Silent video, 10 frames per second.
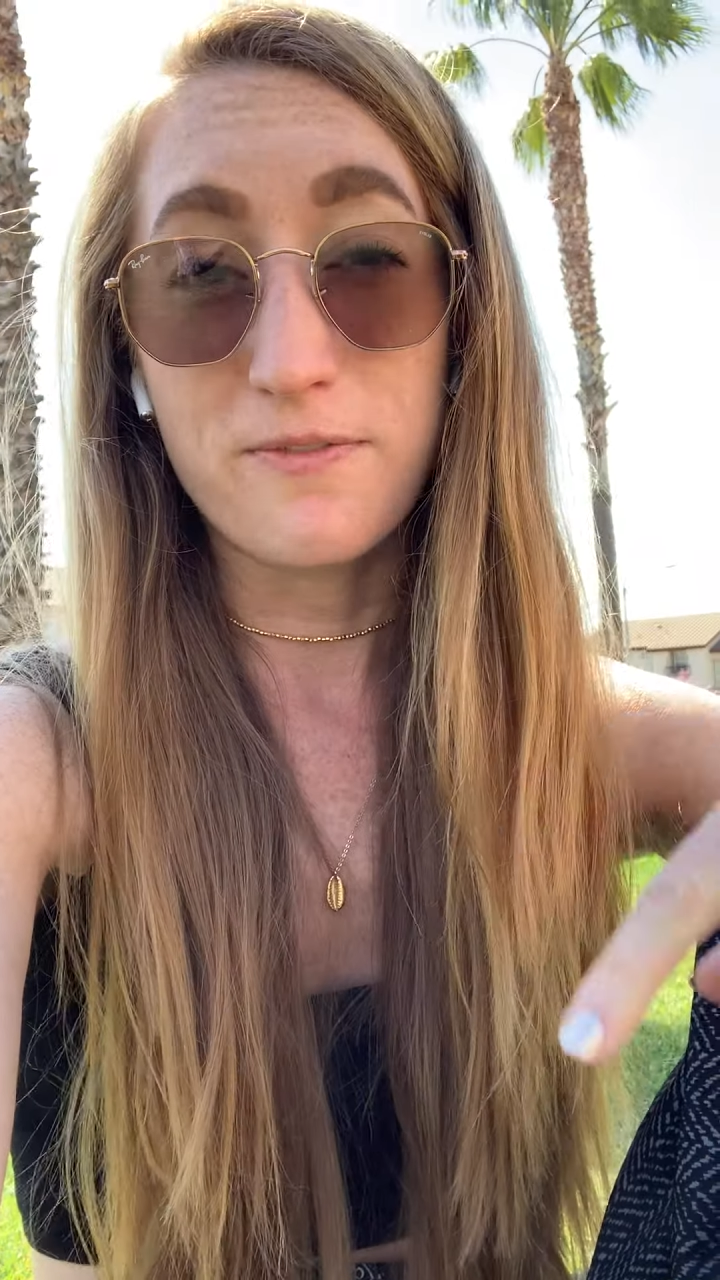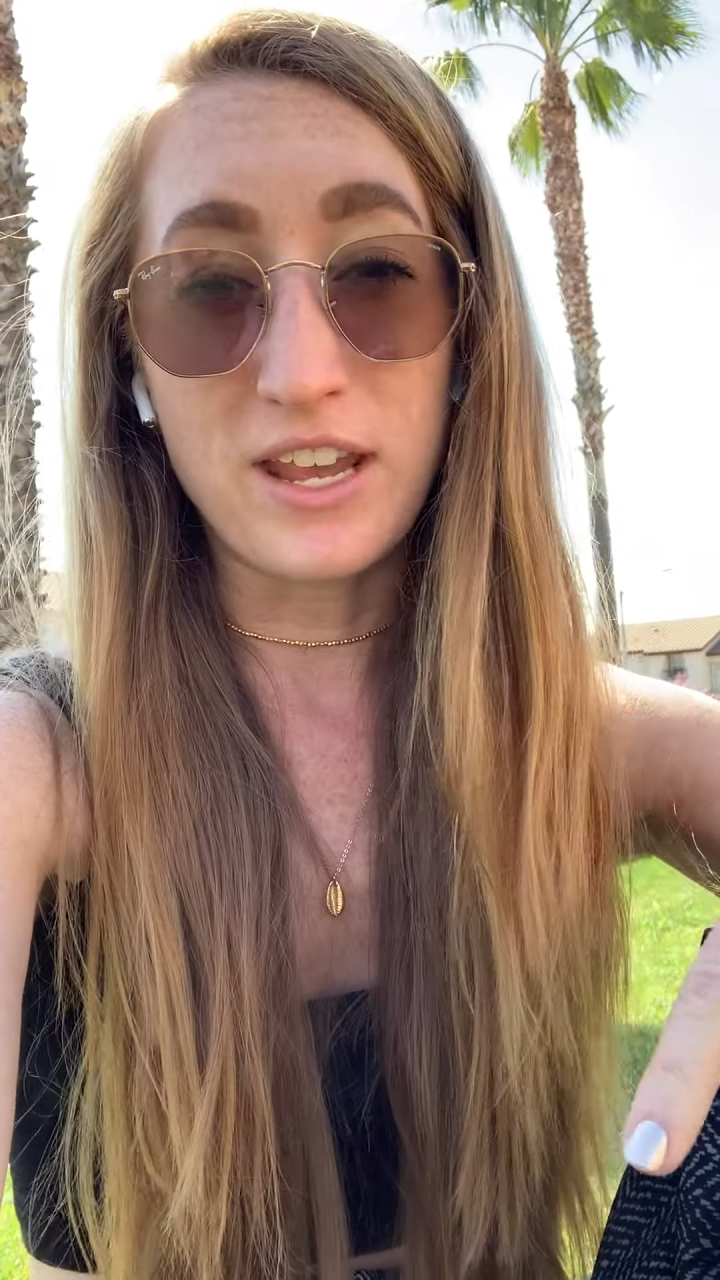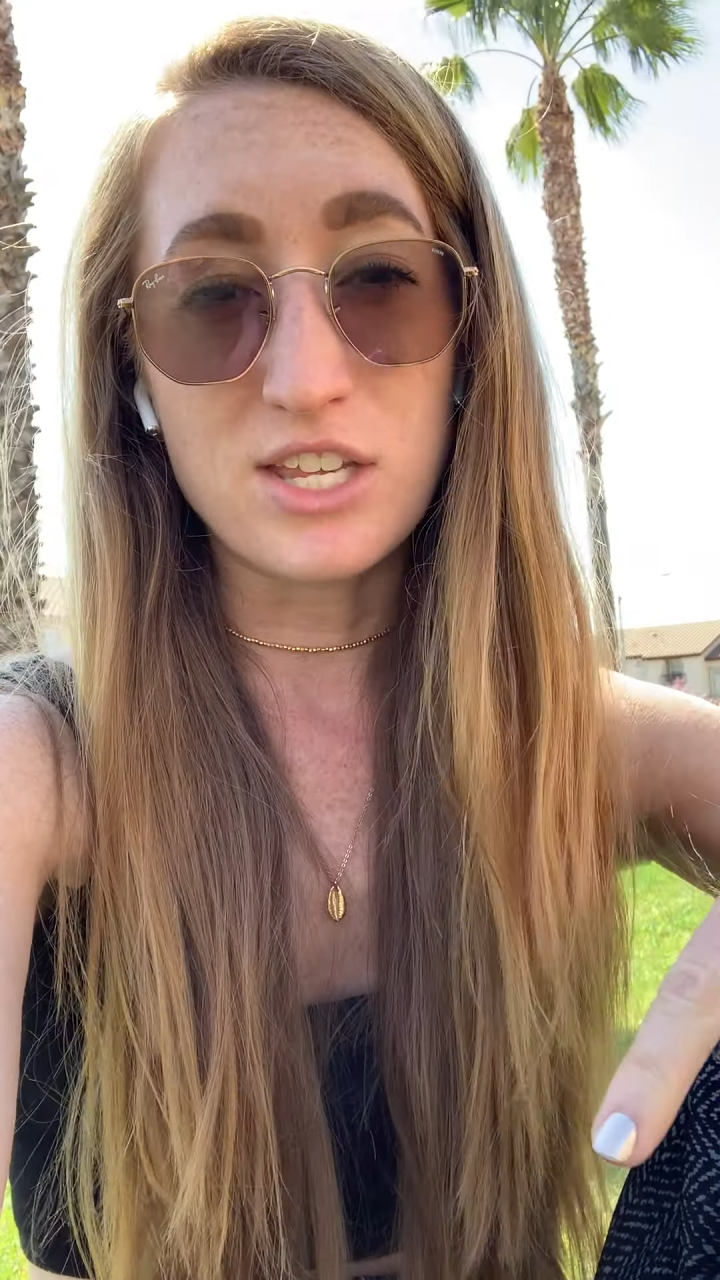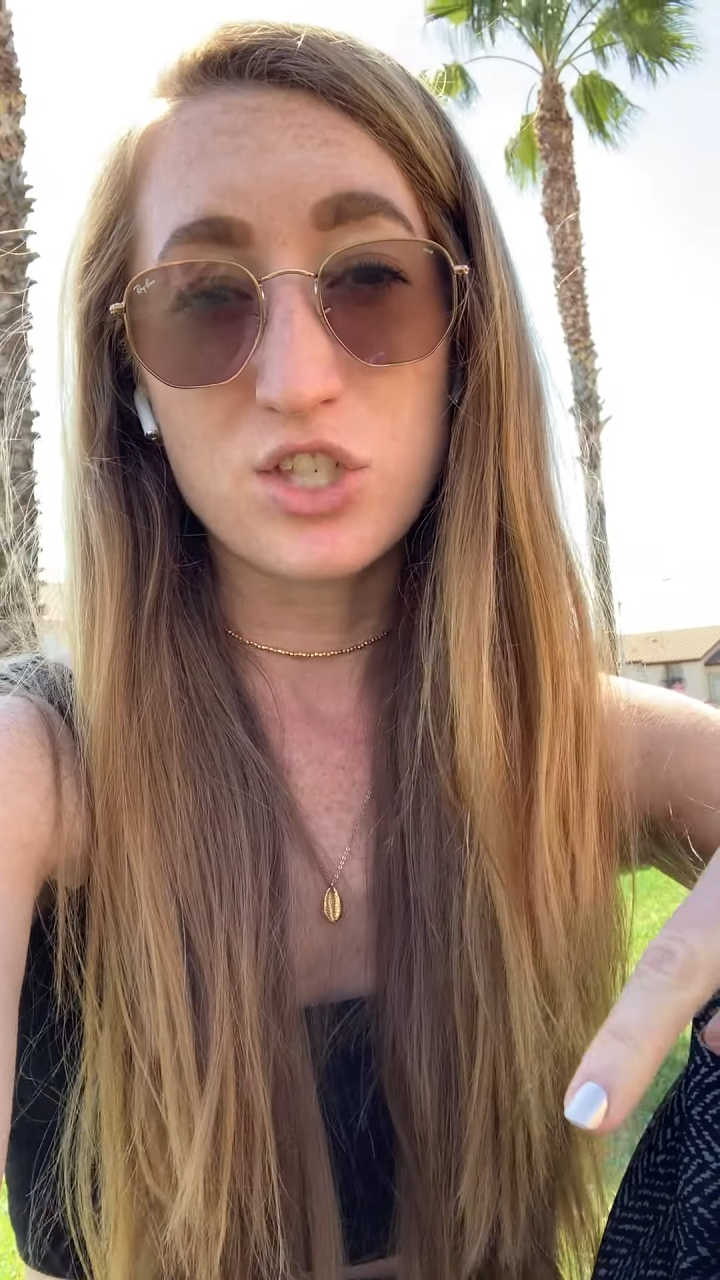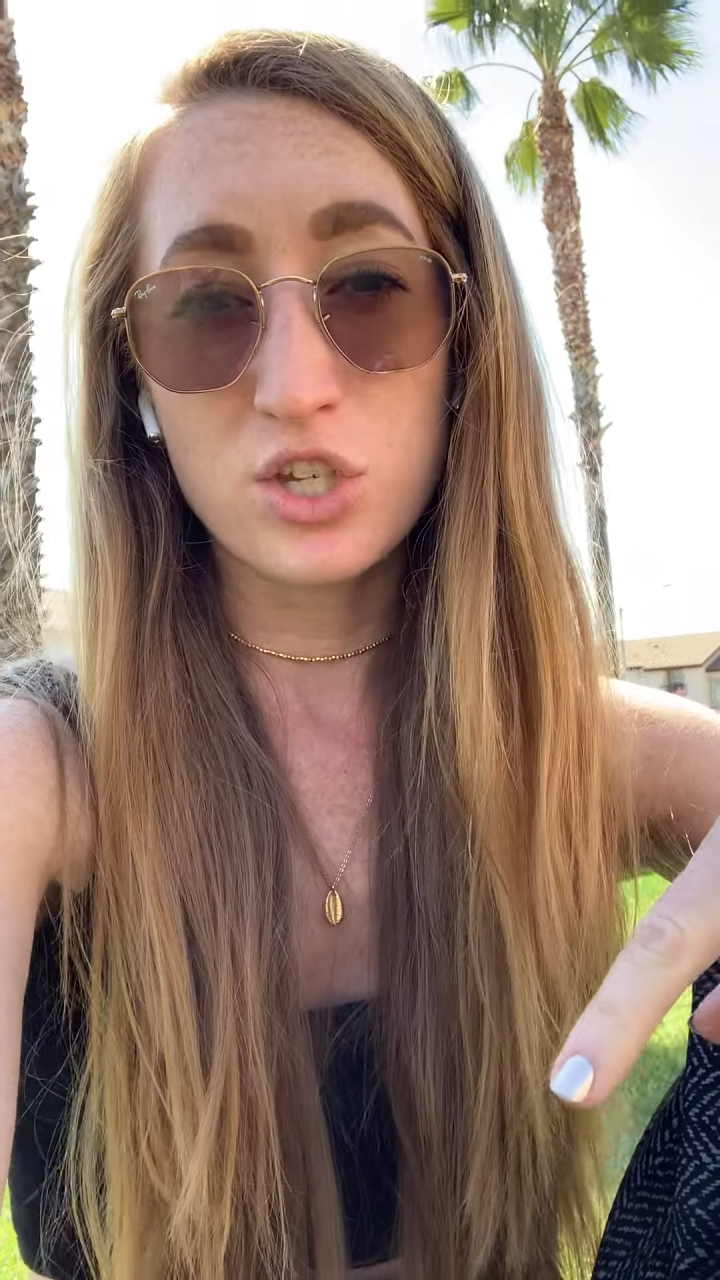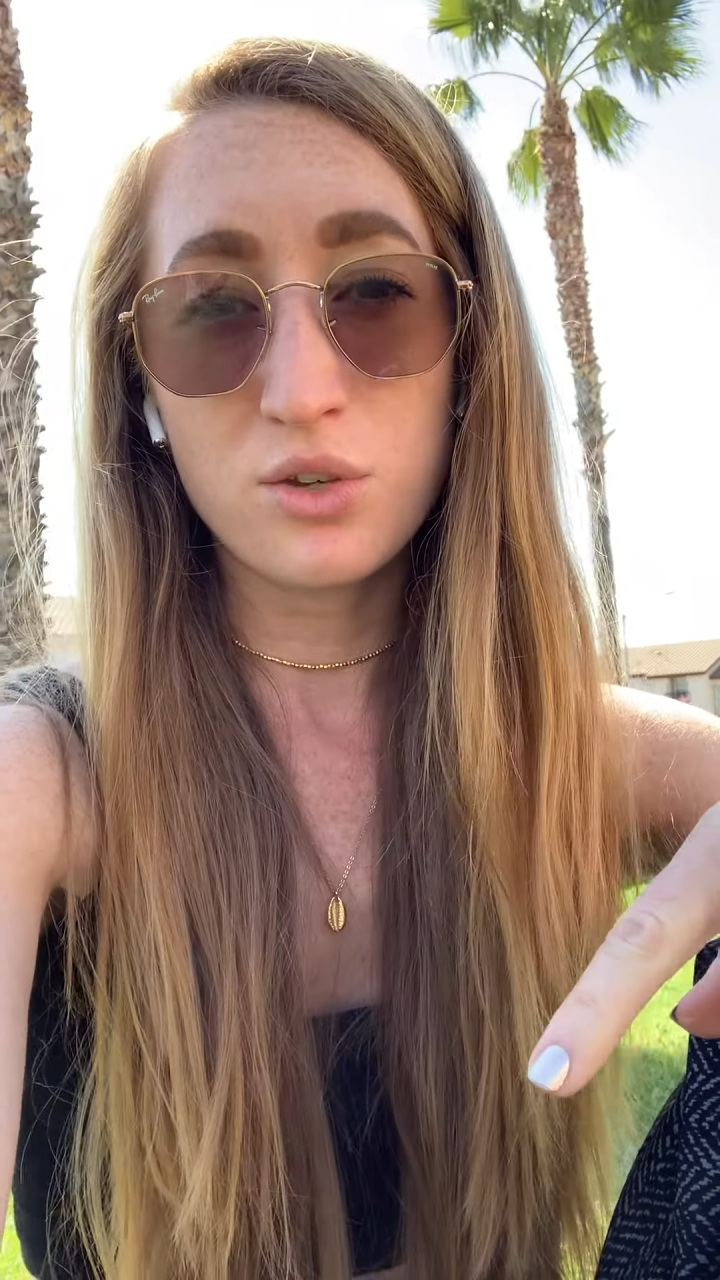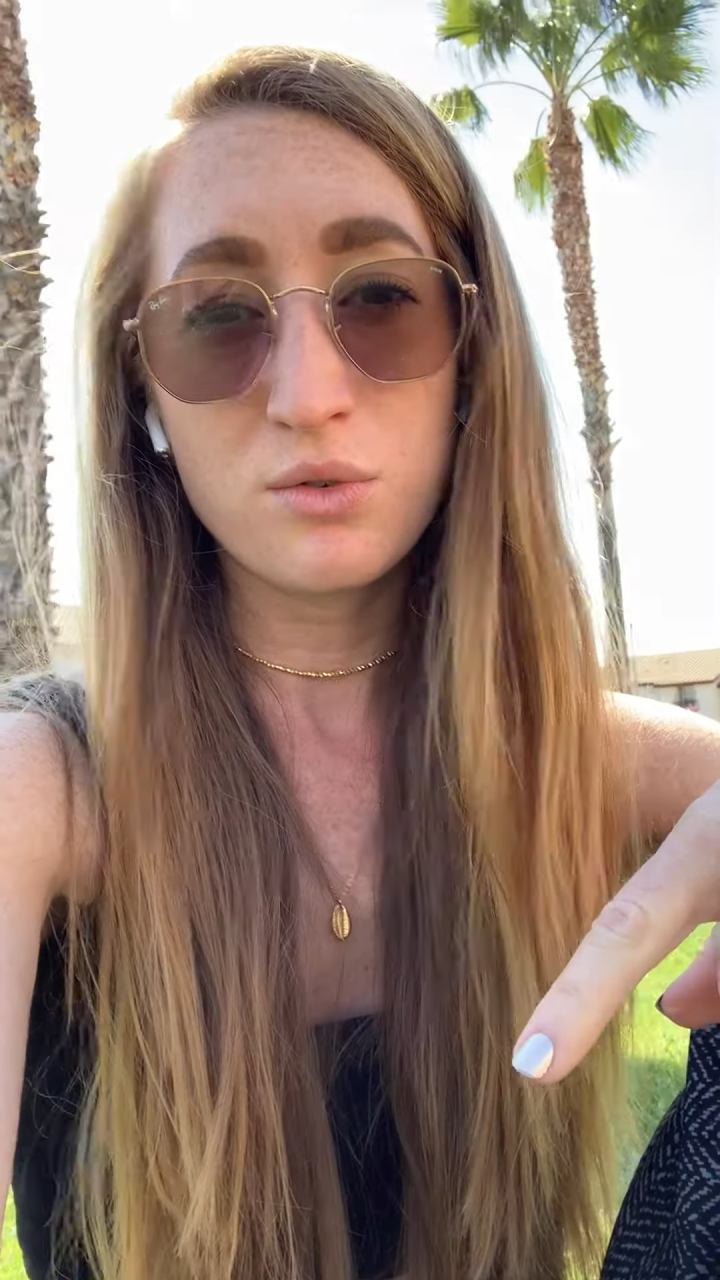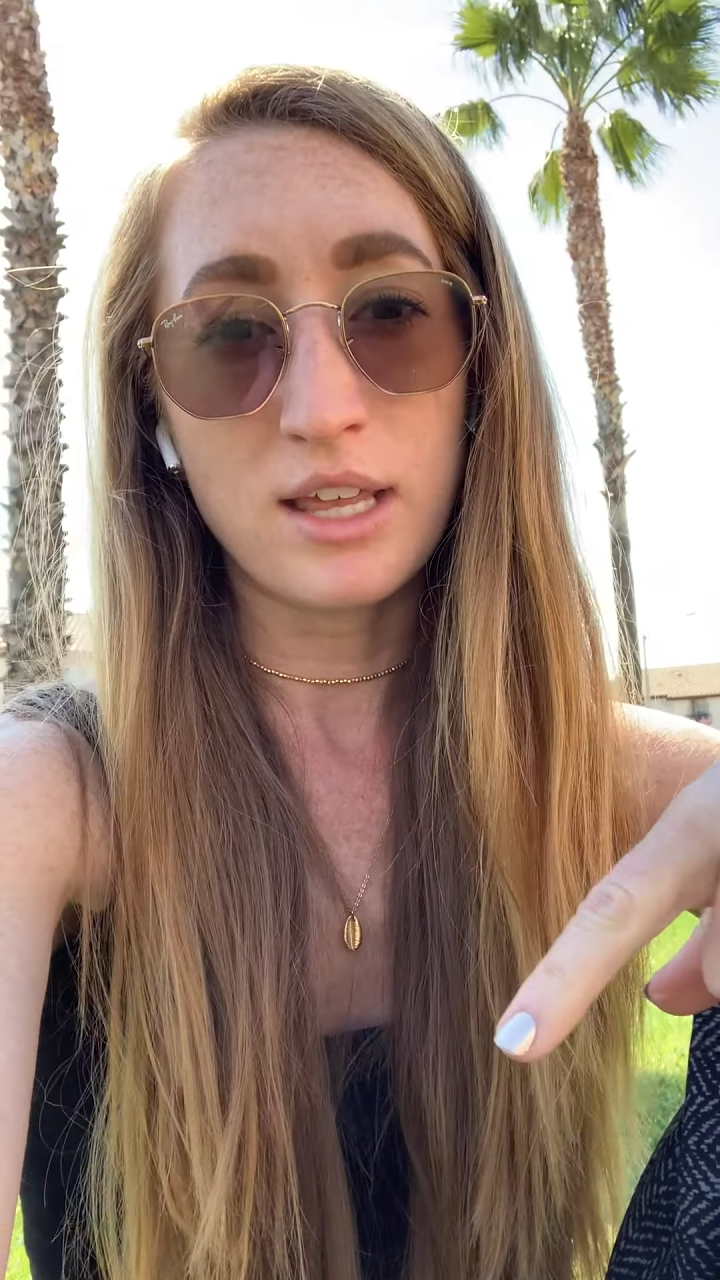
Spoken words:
Facetune.